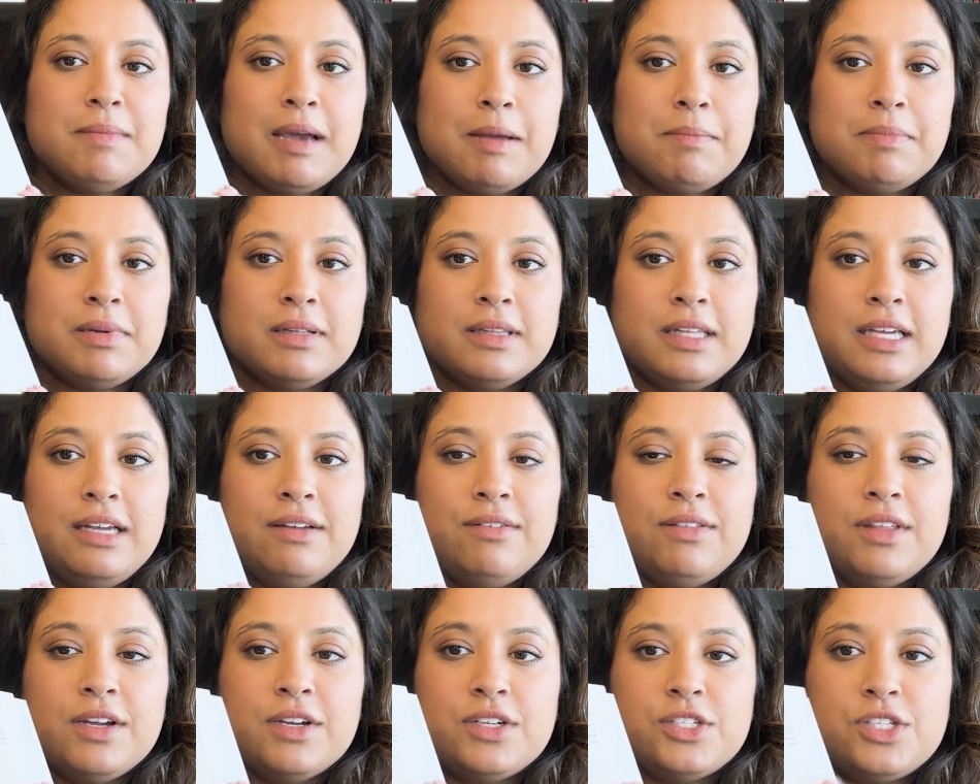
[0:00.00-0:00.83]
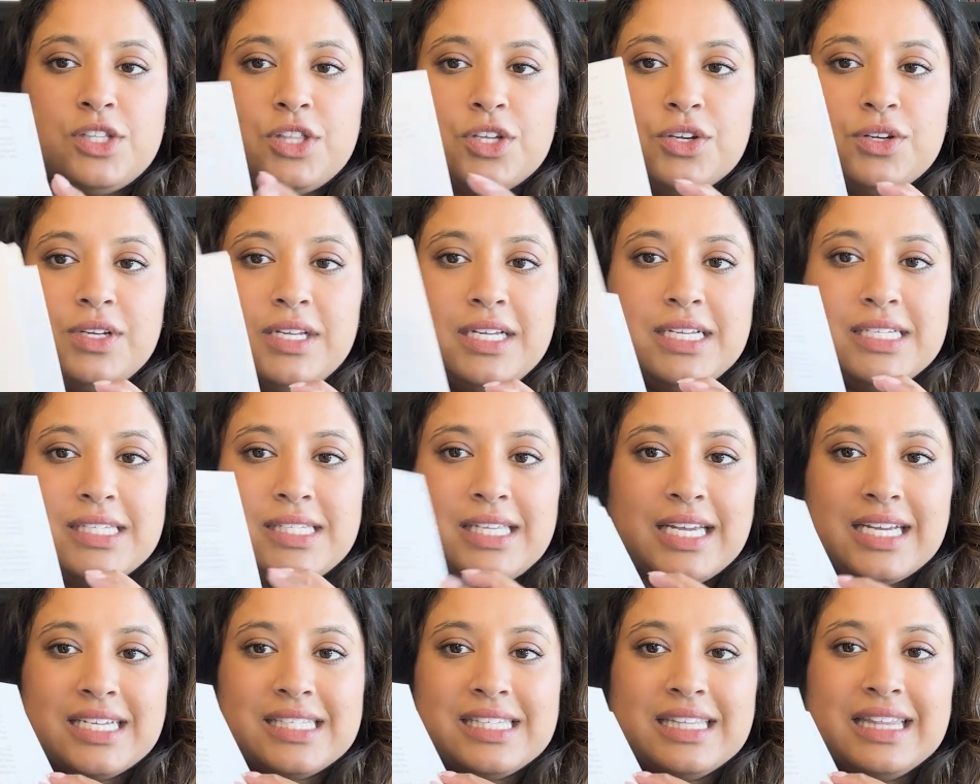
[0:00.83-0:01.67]
I believe there's
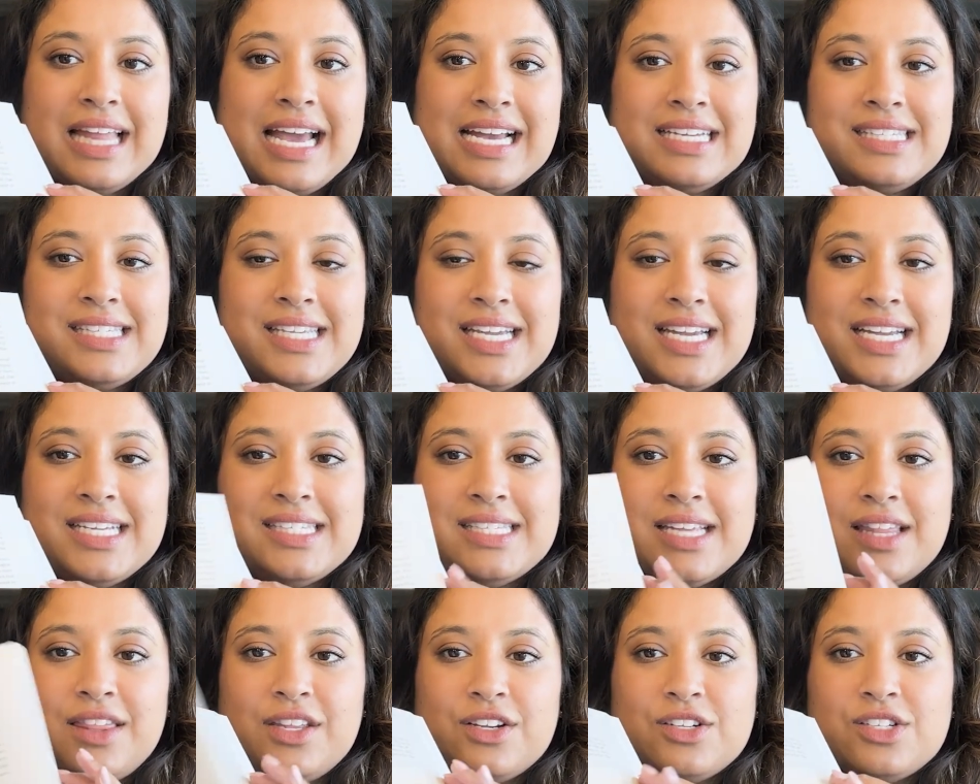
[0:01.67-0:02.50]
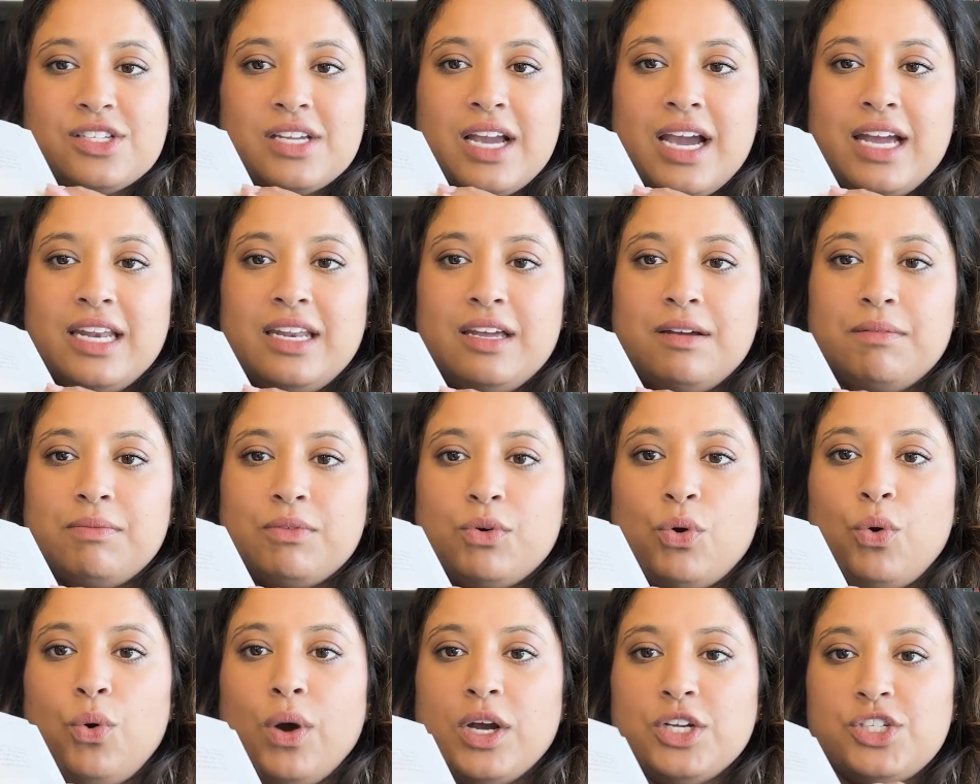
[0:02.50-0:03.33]
36 lessons, and there's kind of
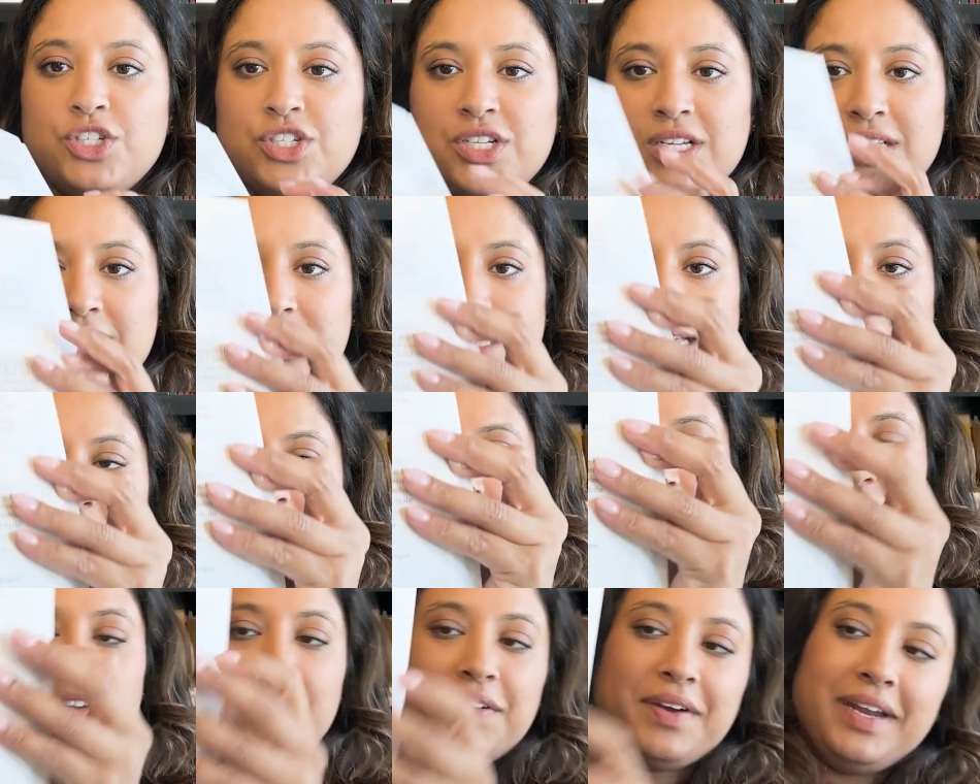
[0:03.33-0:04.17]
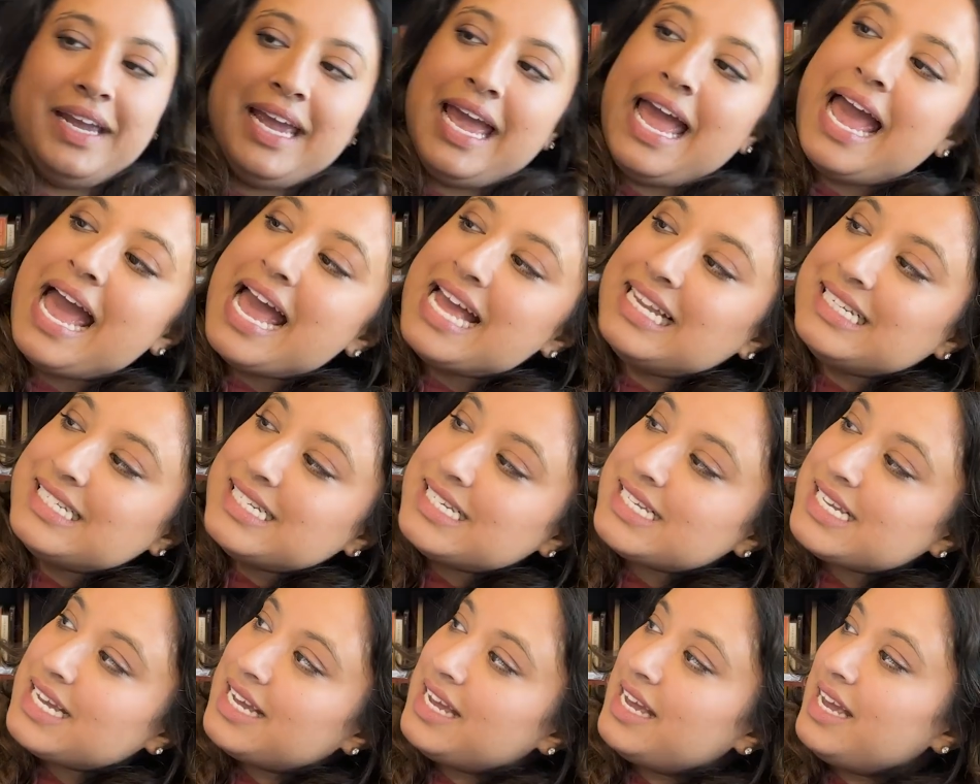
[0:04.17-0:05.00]
questions at the very
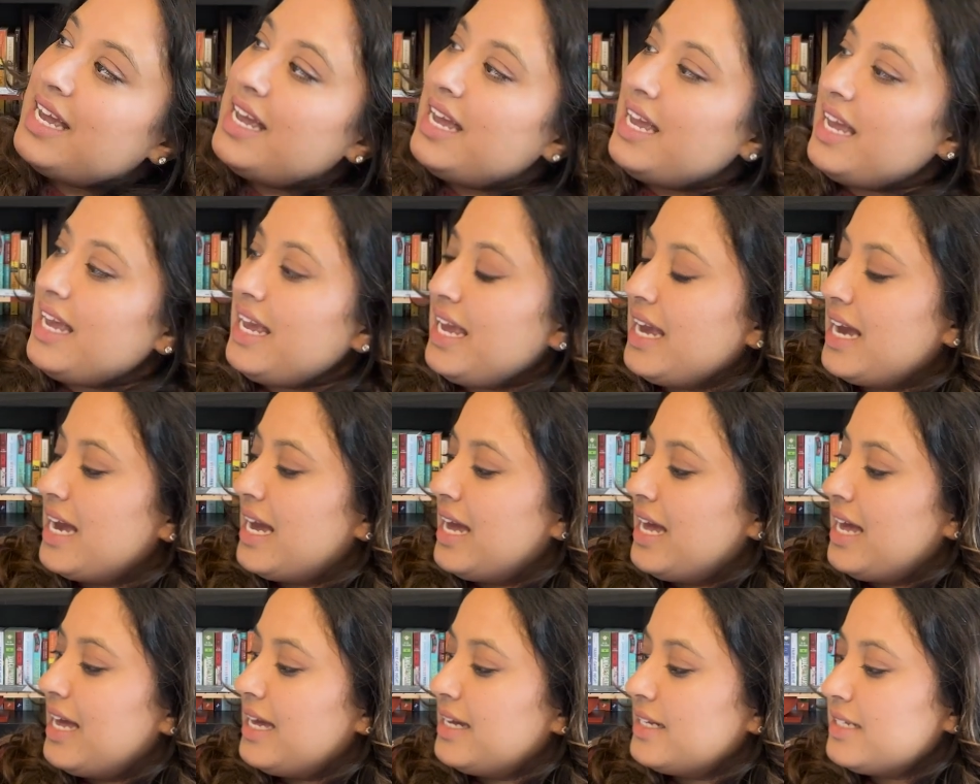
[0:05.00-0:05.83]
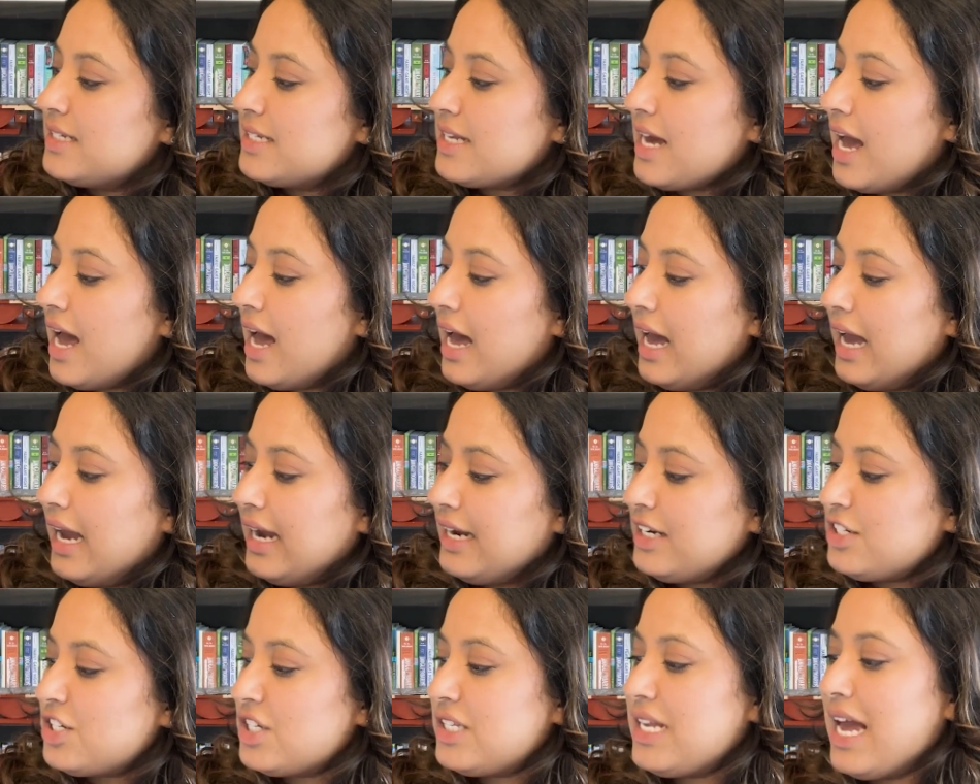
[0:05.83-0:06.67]
end. And
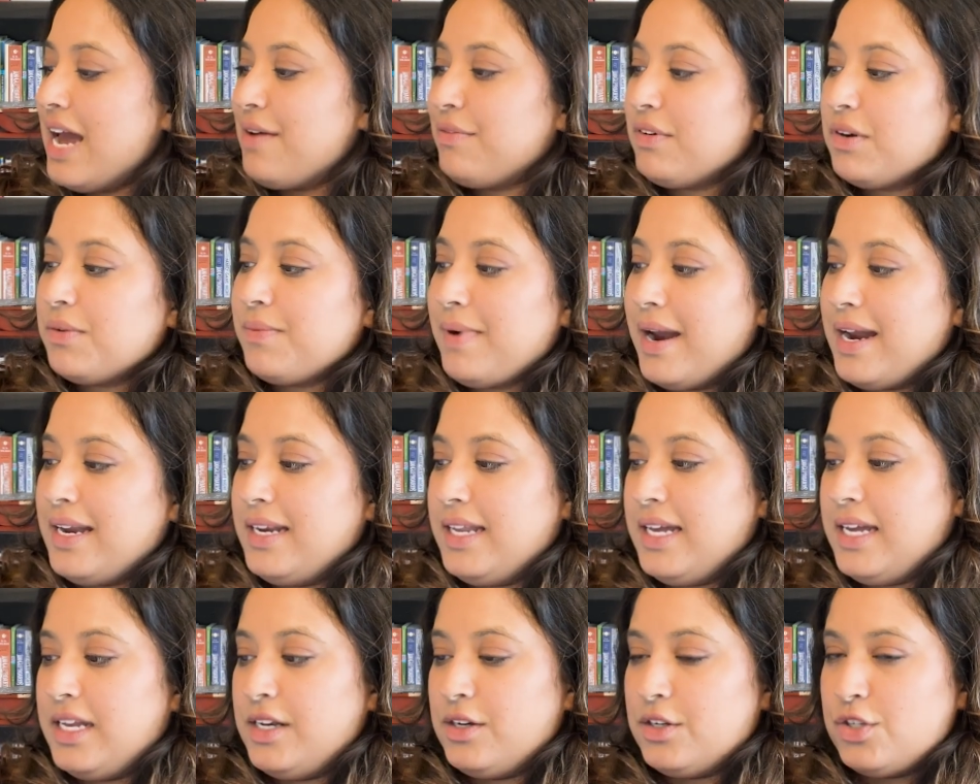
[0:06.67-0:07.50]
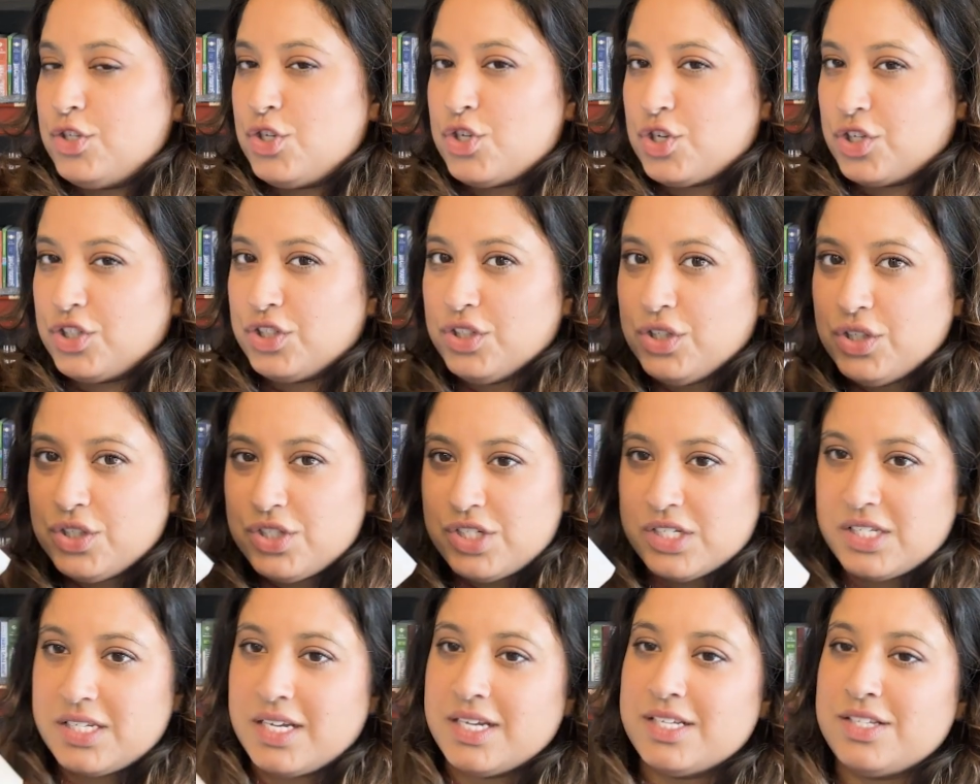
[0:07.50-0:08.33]
I just have her write it in a journal,
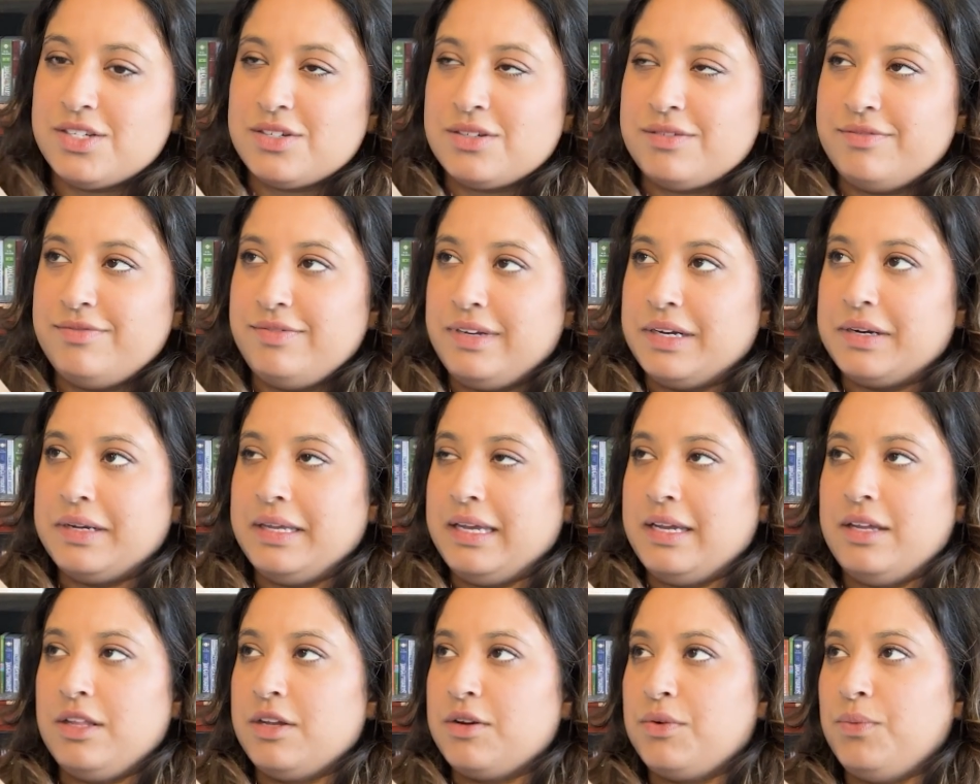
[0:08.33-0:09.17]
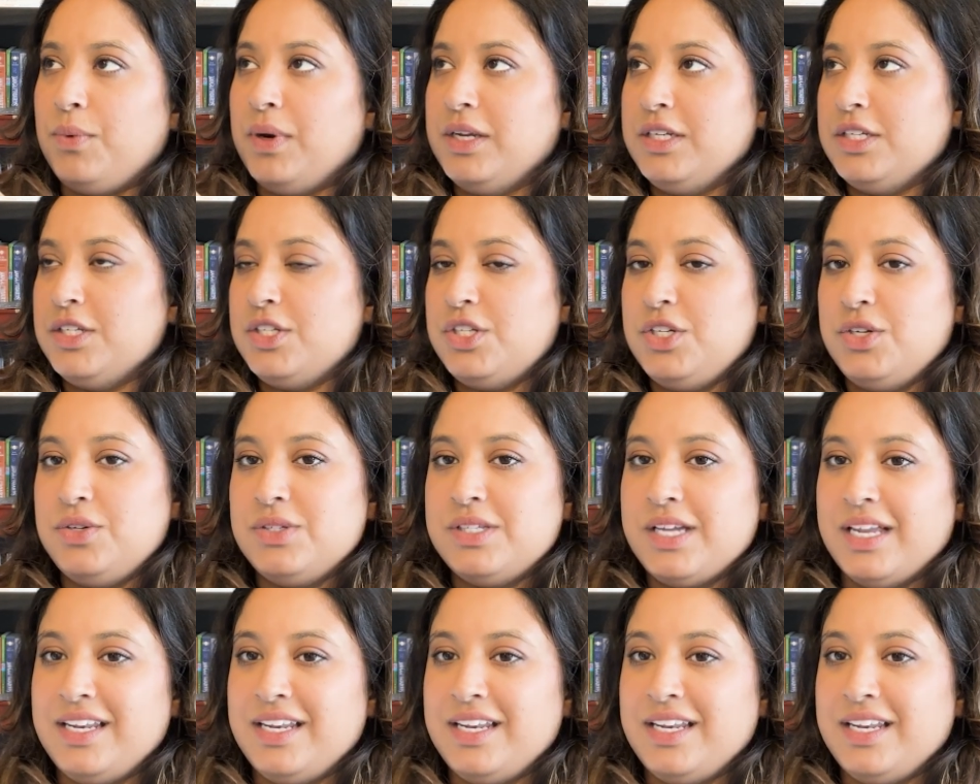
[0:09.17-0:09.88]
just because they're 1 to 2